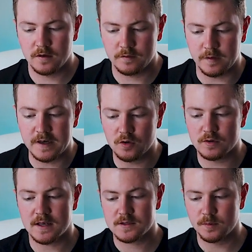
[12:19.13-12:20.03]
video
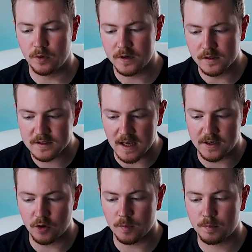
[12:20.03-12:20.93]
testimonials, and
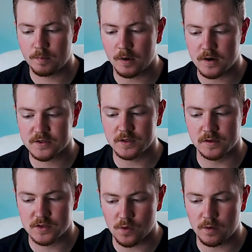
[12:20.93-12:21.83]
your personal
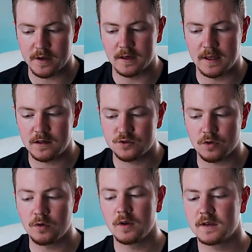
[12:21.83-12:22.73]
story in the
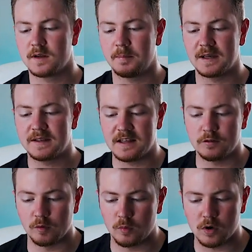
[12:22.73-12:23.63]
intro to build
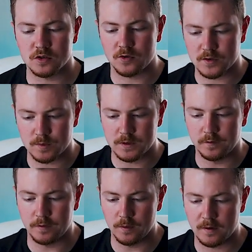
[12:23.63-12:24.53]
even more trust with the
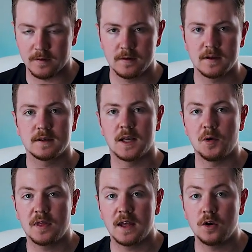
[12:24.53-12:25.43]
viewer. Now
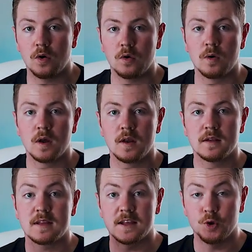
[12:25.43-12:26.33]
they know
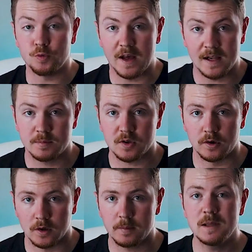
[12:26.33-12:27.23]
that you've helped
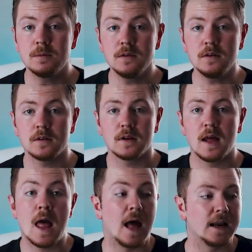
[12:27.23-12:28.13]
other people
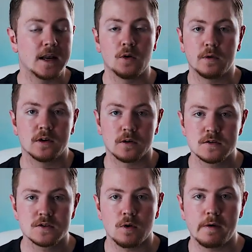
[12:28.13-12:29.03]
and they know your
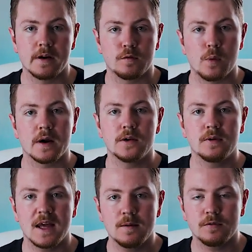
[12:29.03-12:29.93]
story of where you
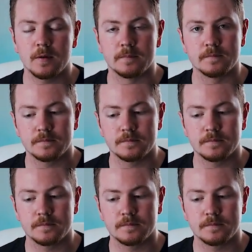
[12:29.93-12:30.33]
came from.